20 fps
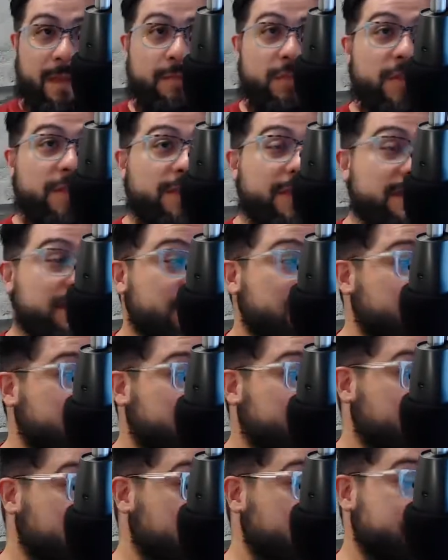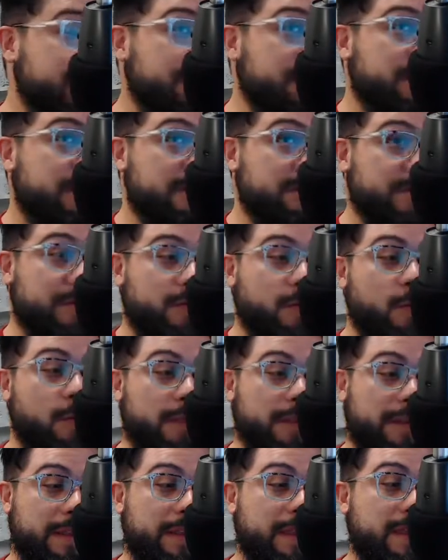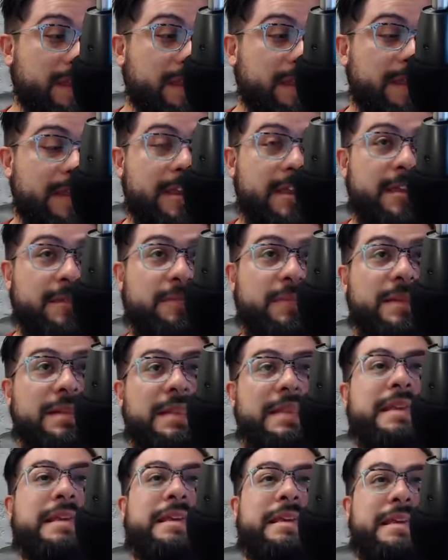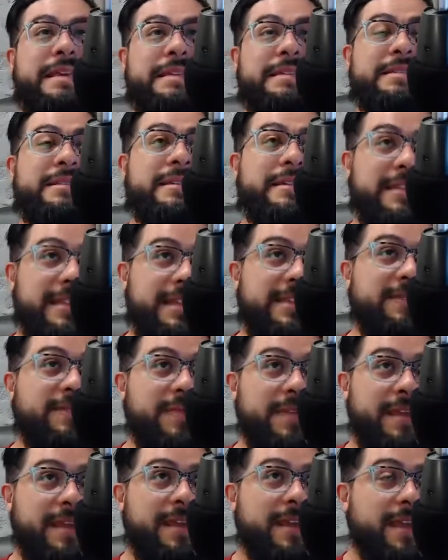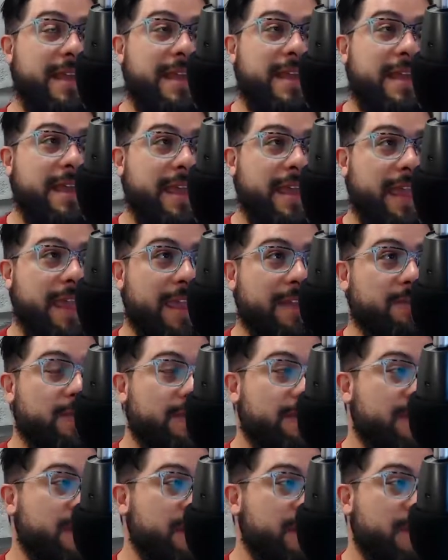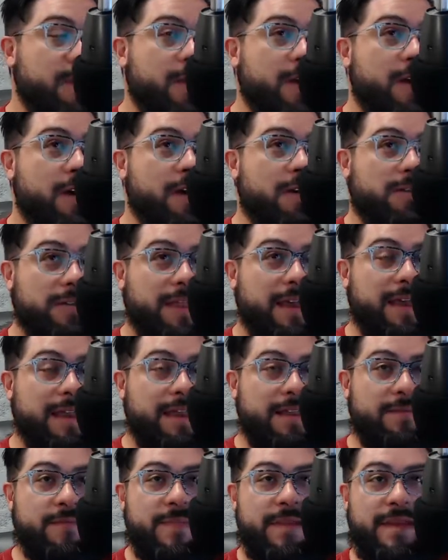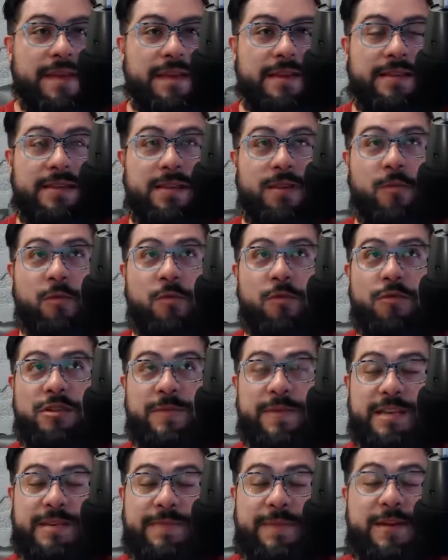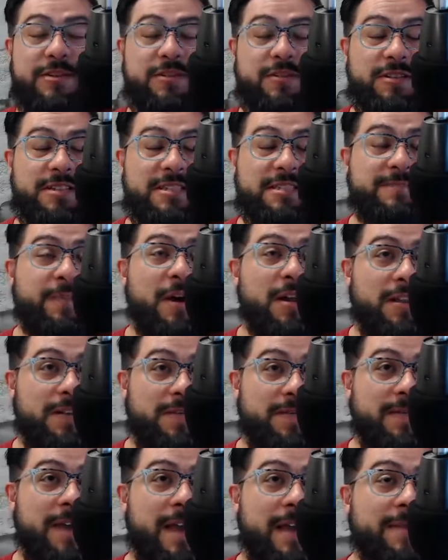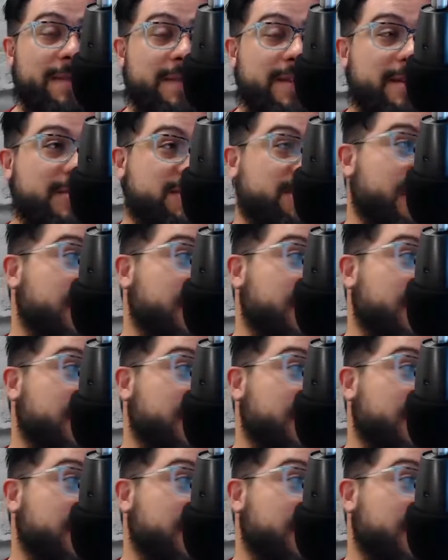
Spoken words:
But if you're listening to this recording, please leave me a review online. It means the world to me, especially on Spotify, because